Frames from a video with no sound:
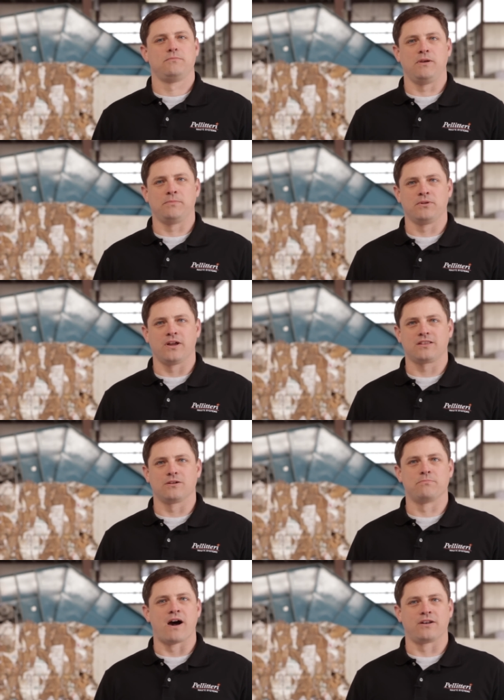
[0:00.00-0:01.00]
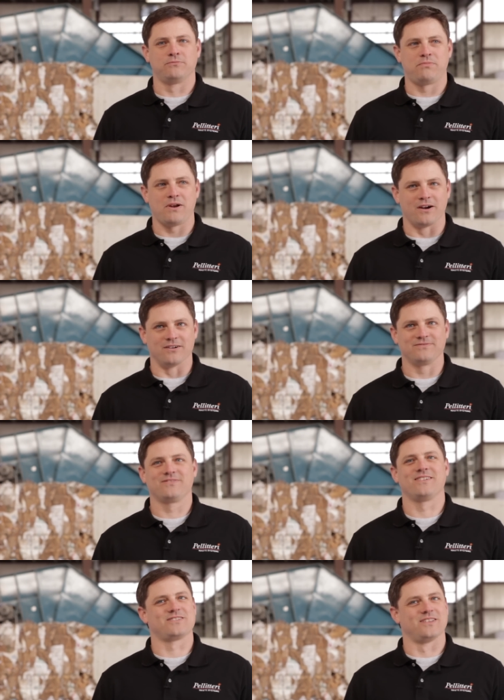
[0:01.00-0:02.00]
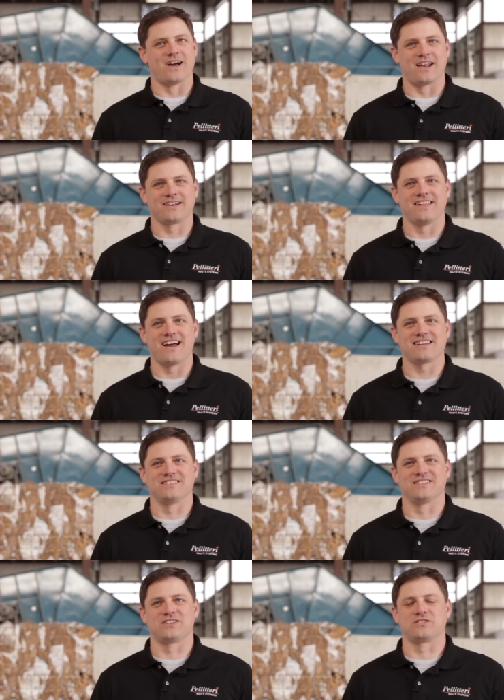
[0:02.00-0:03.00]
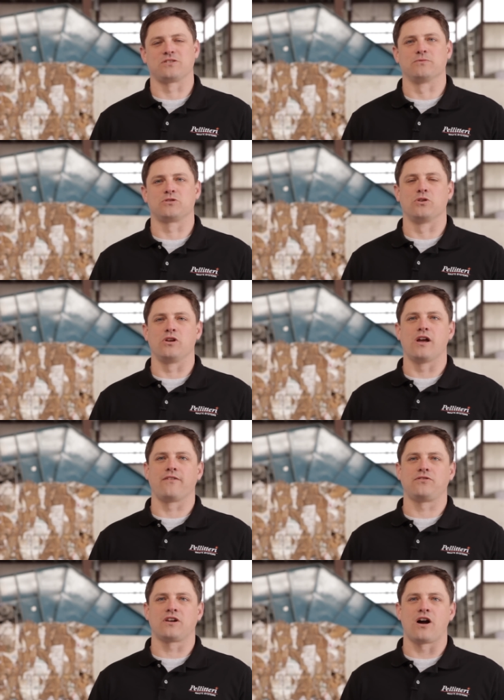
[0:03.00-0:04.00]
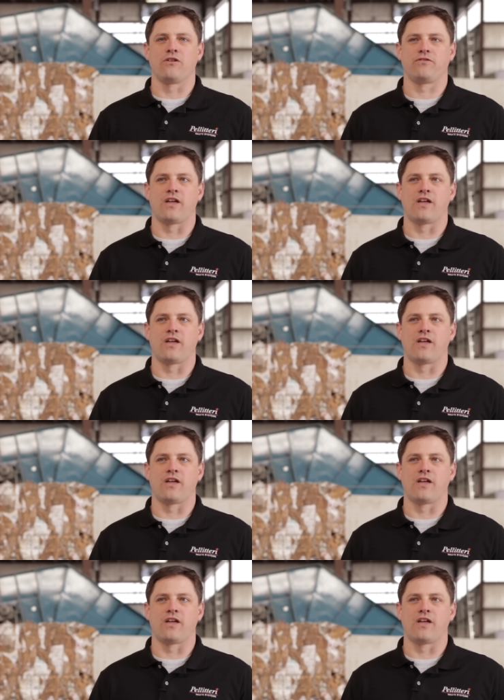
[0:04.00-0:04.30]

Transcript: People like their bottled beer. There's a lot of glass in the system, so you have to account for